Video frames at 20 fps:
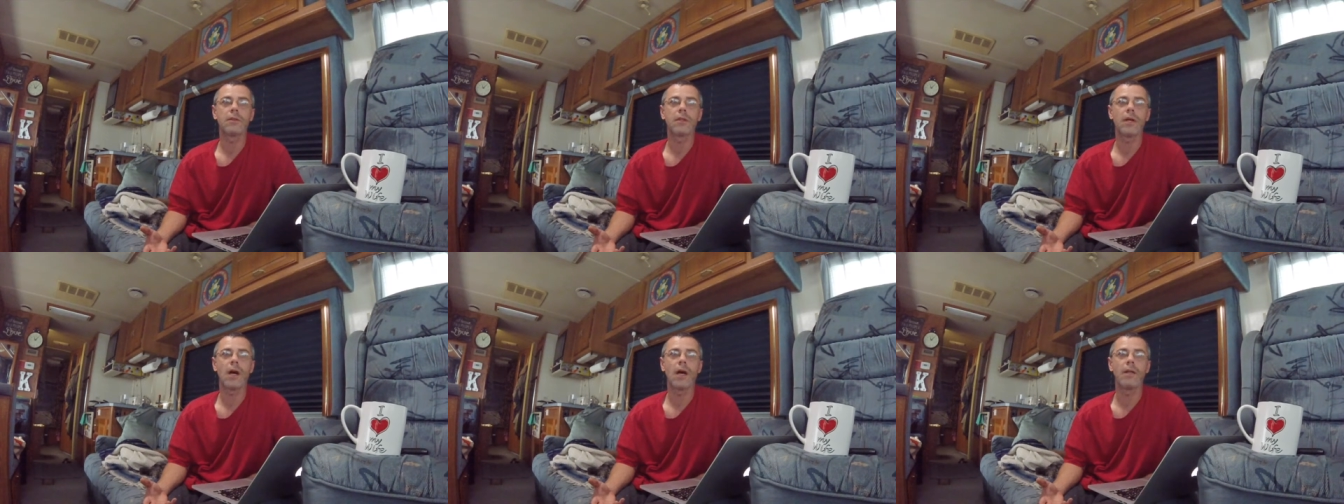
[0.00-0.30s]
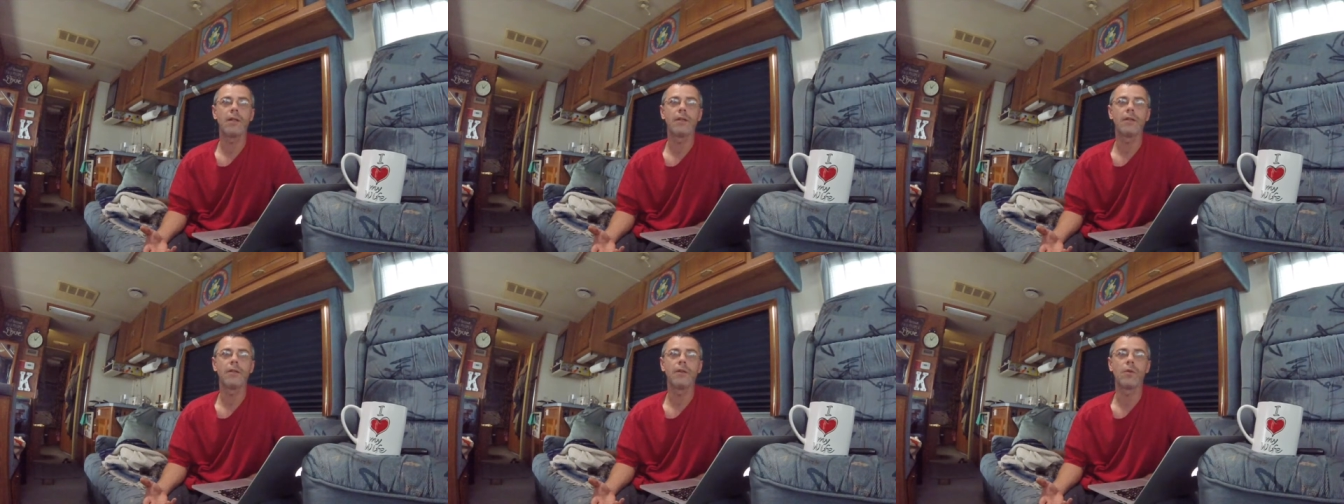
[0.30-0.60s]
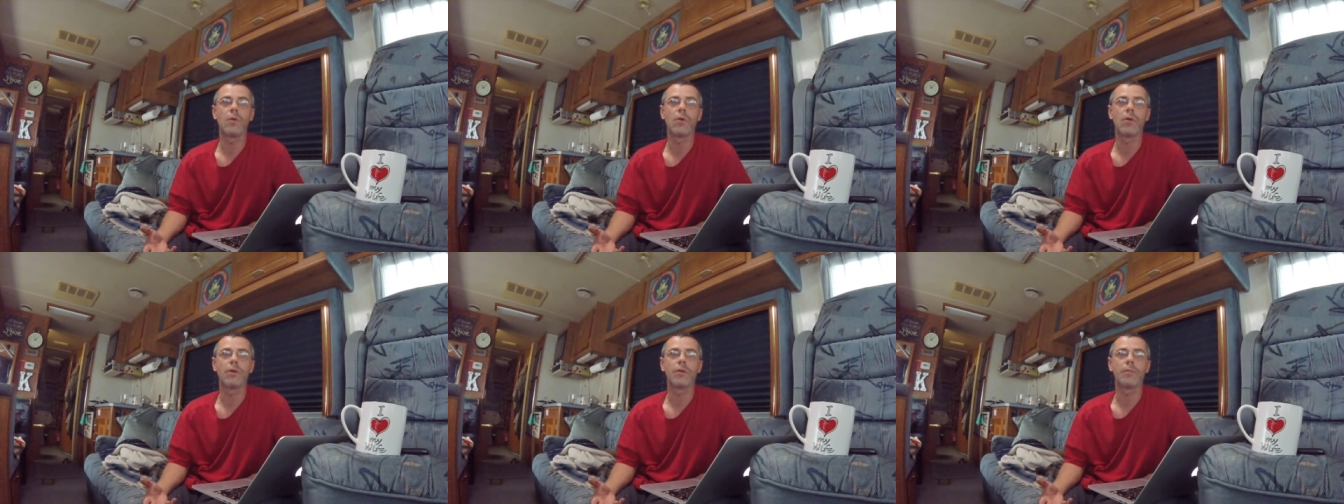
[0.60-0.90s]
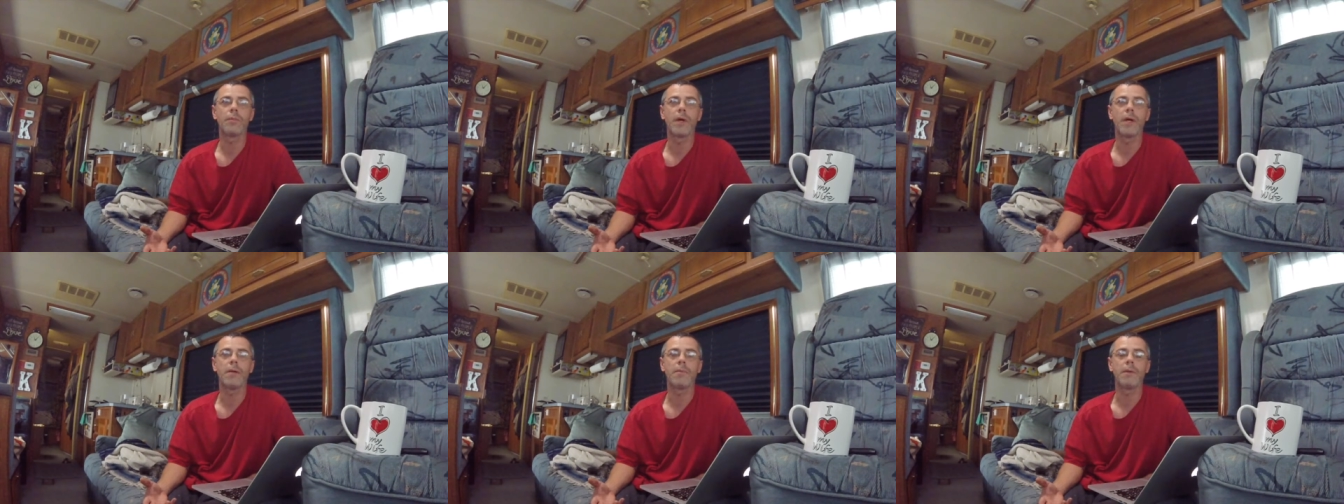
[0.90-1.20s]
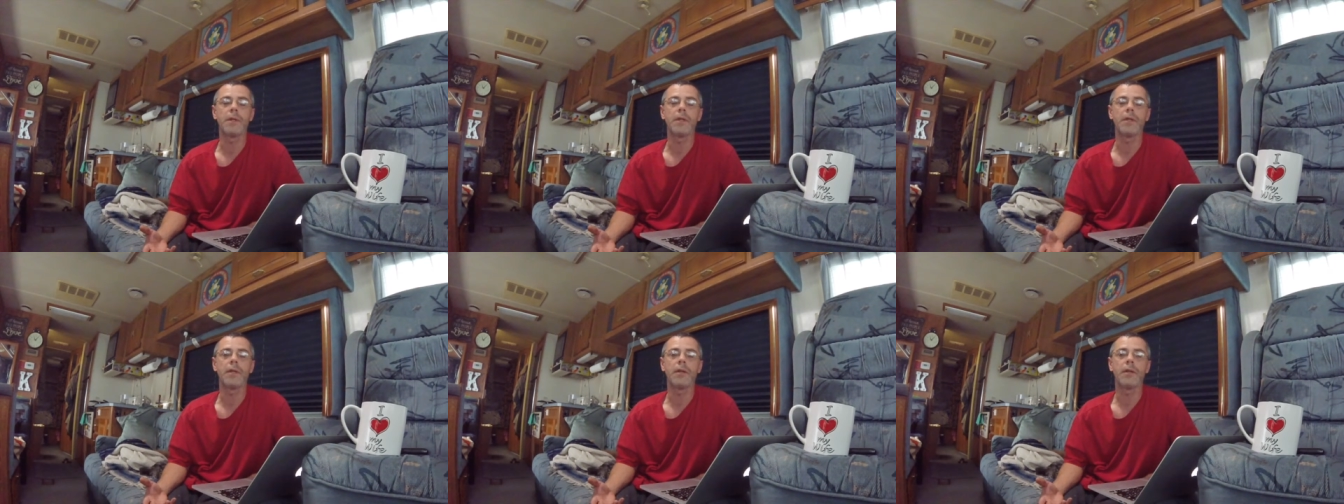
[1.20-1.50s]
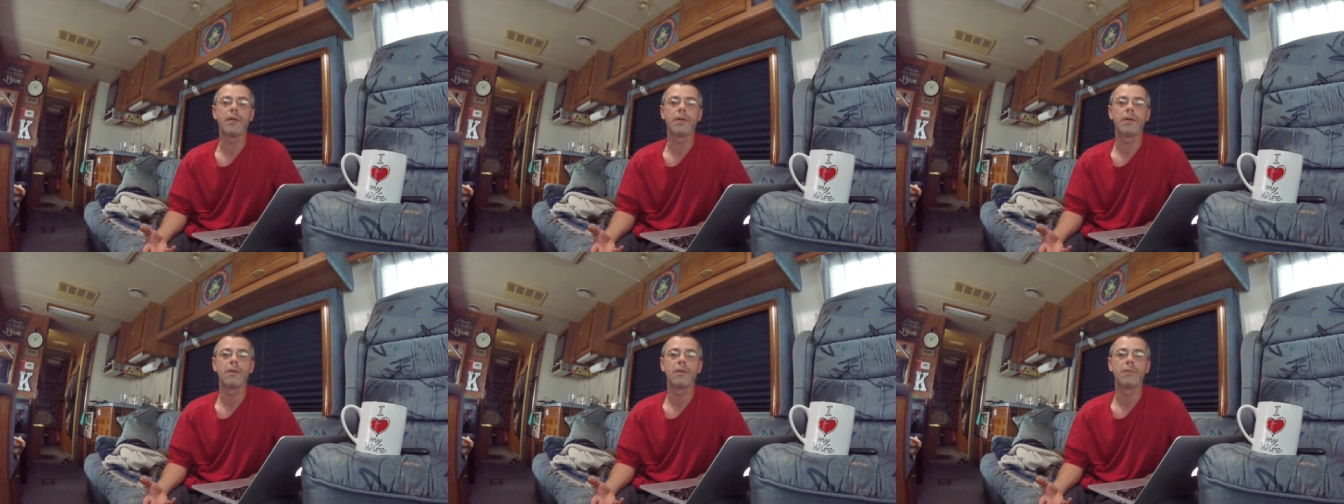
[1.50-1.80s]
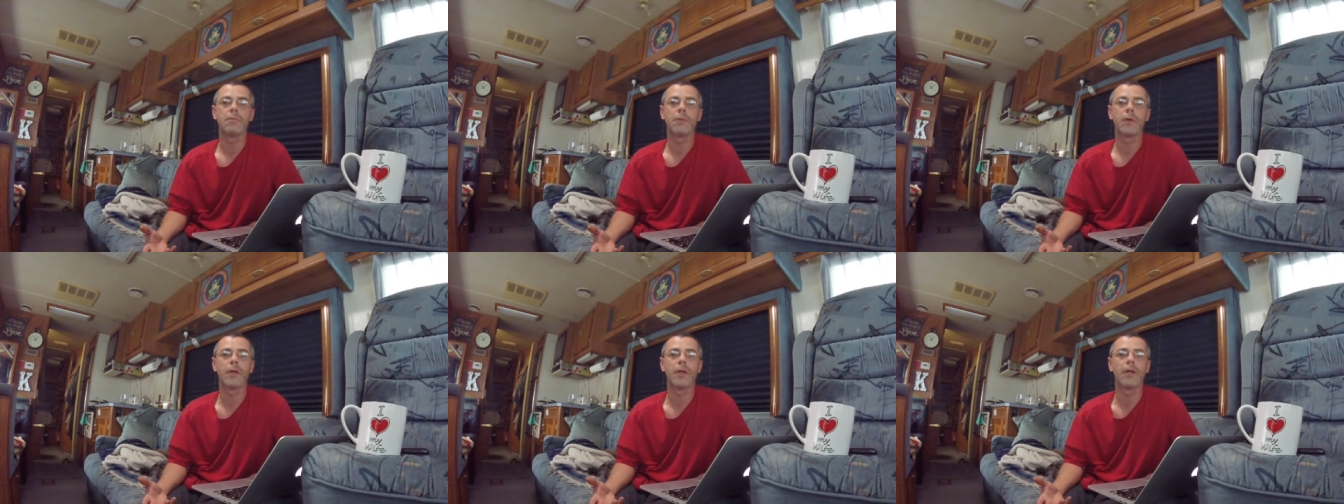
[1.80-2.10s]
kind of north maybe,
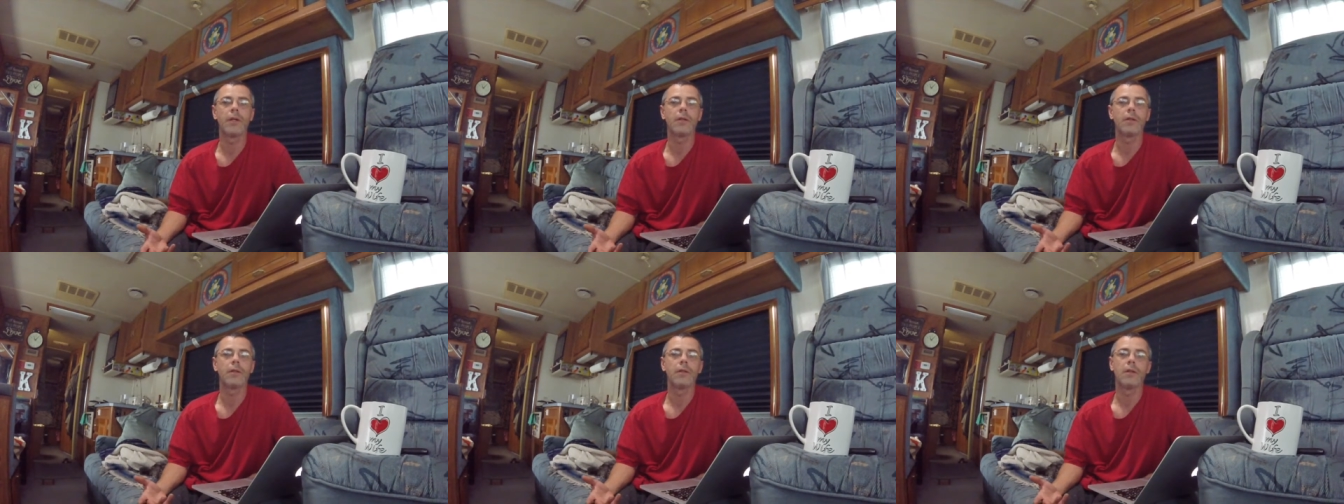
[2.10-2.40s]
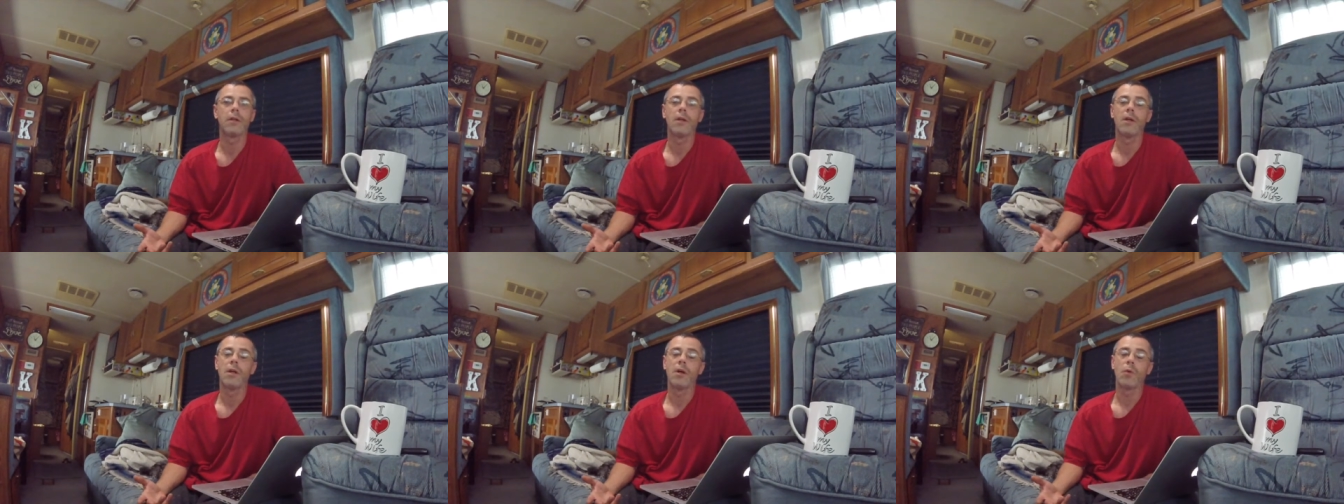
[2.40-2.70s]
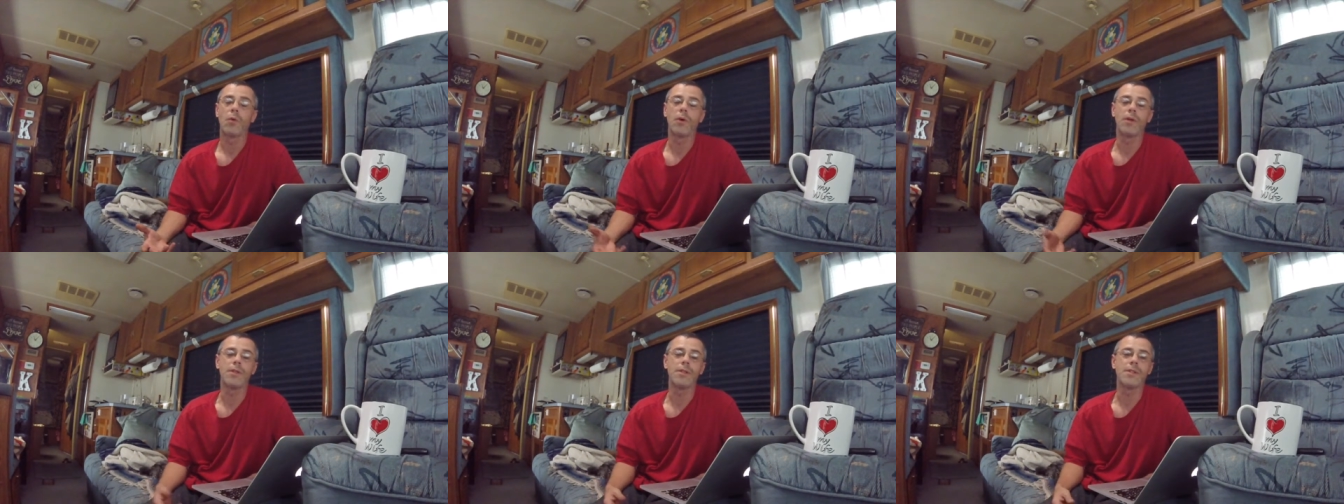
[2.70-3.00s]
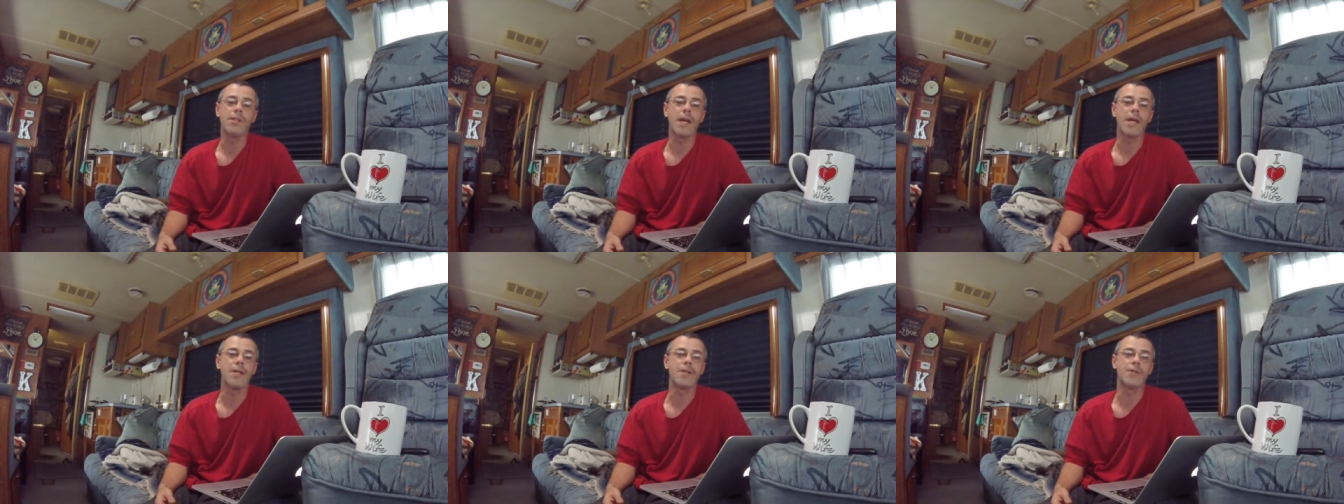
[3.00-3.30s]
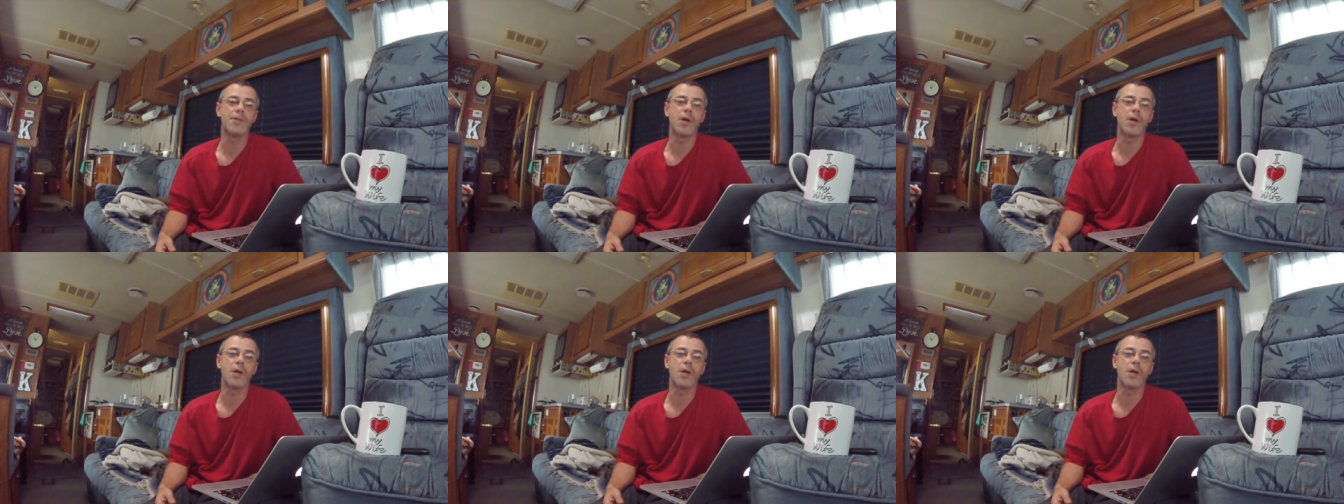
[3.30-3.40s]
but we're in St.